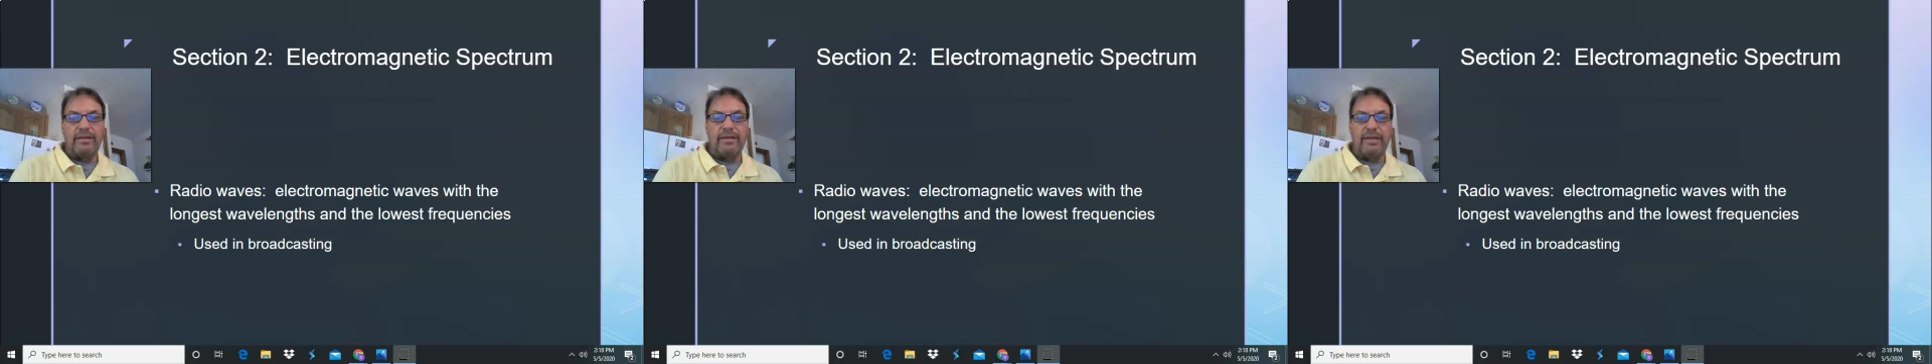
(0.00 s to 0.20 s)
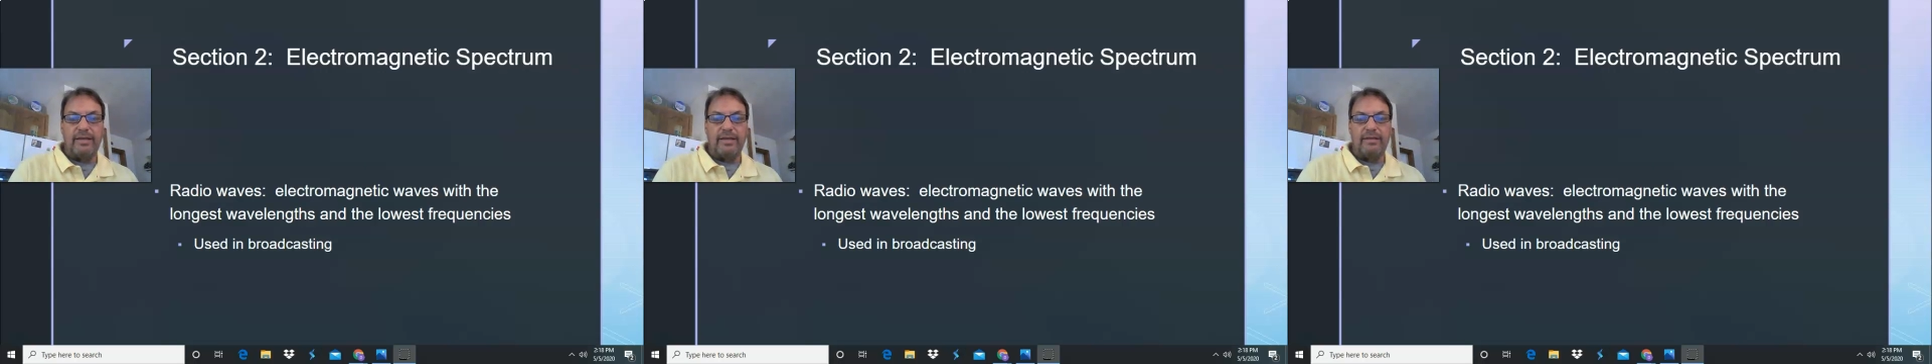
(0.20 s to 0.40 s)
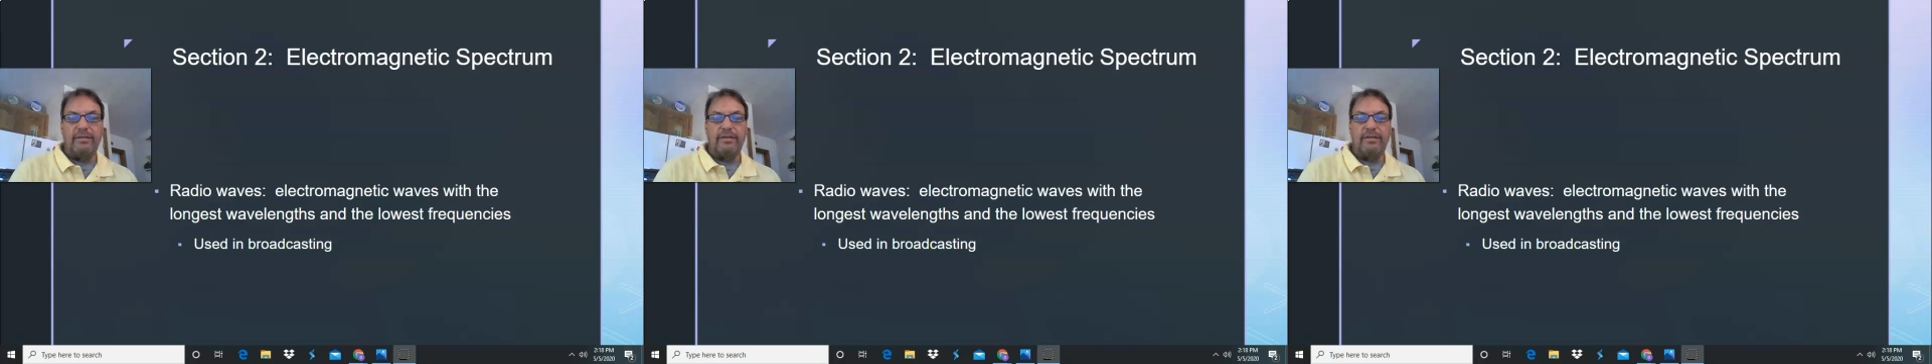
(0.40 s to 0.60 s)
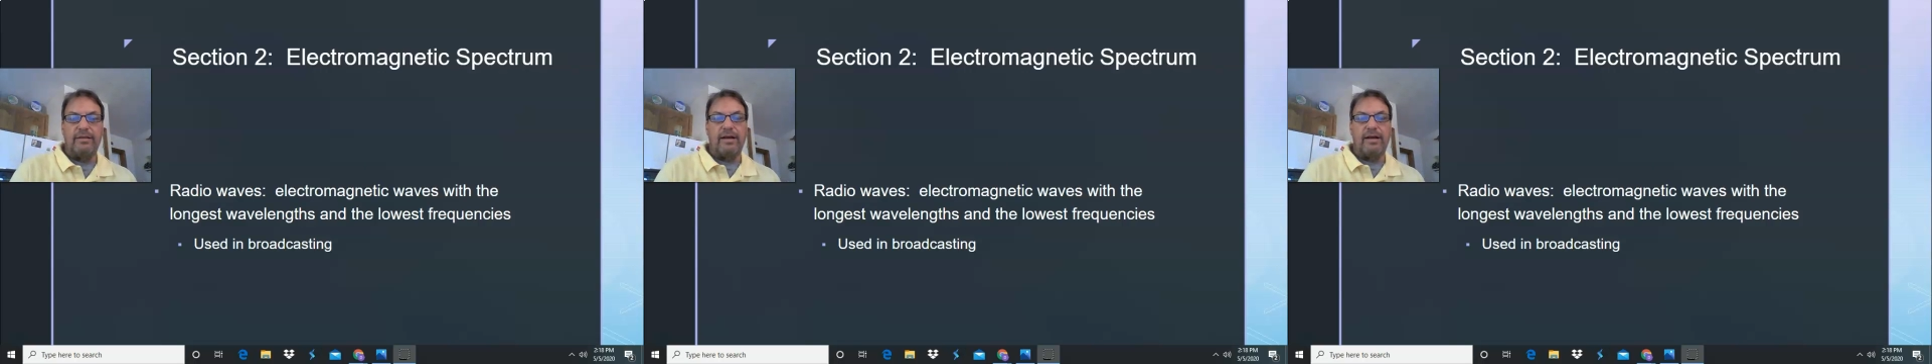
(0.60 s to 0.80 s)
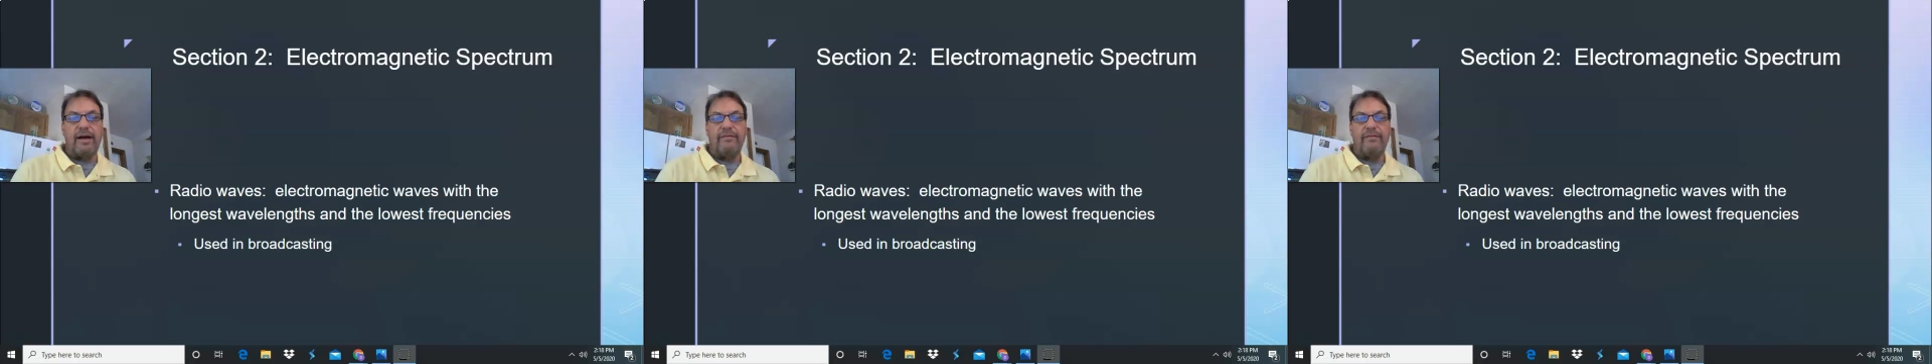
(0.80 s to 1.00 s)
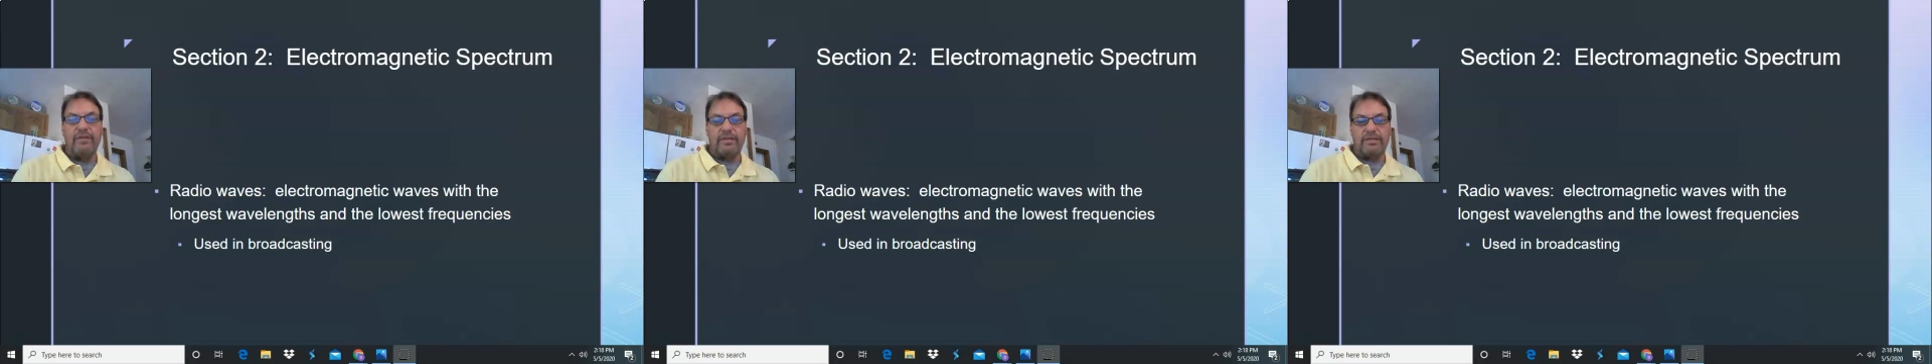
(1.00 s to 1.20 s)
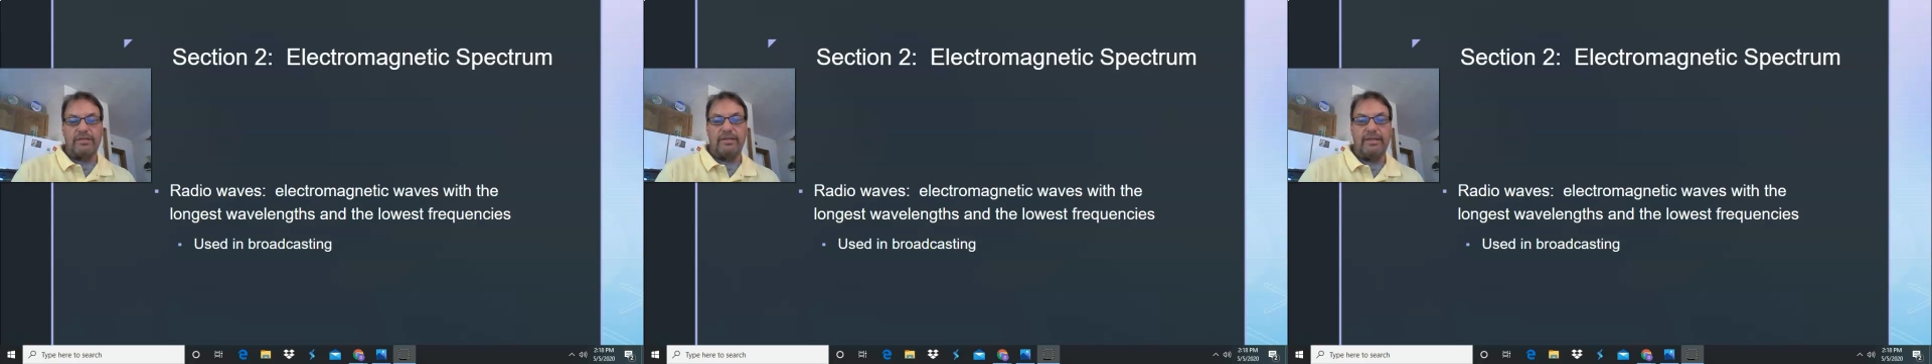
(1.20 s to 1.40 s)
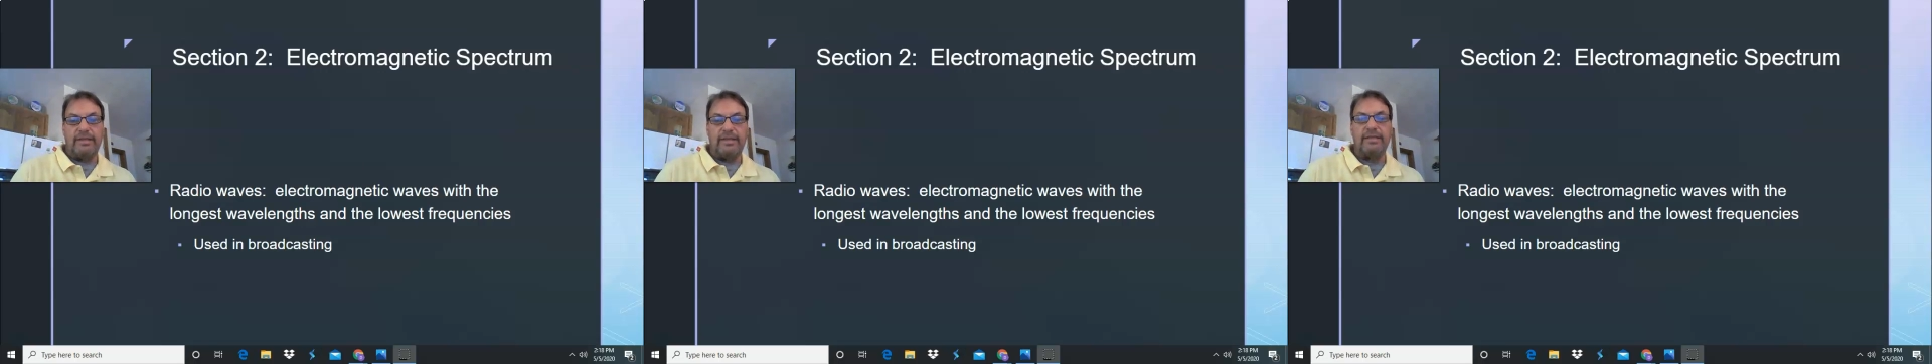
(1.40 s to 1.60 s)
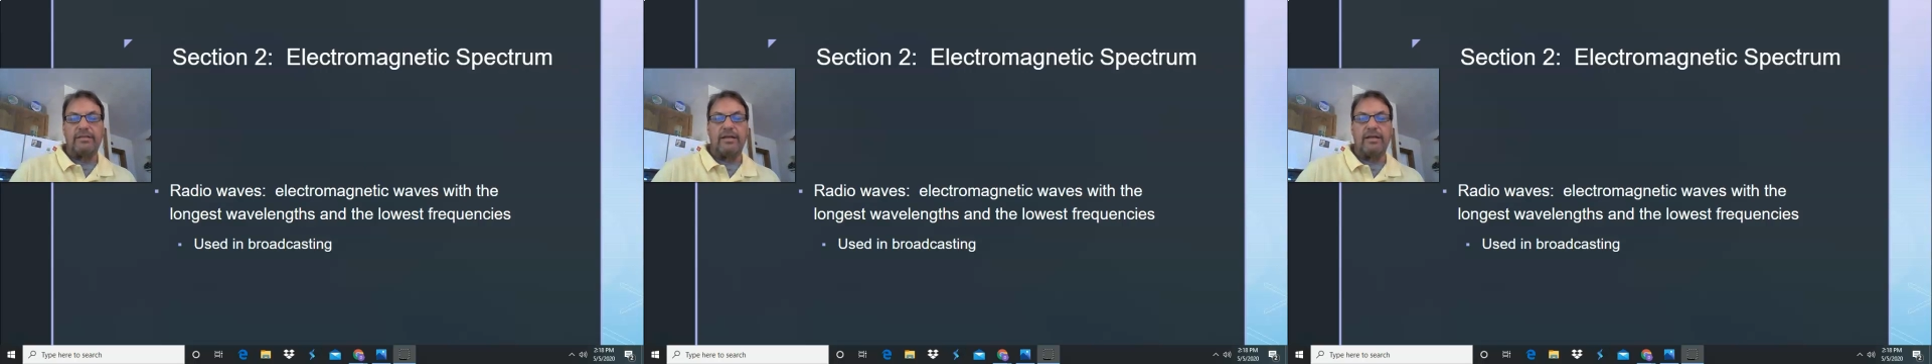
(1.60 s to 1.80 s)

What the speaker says: then obviously it's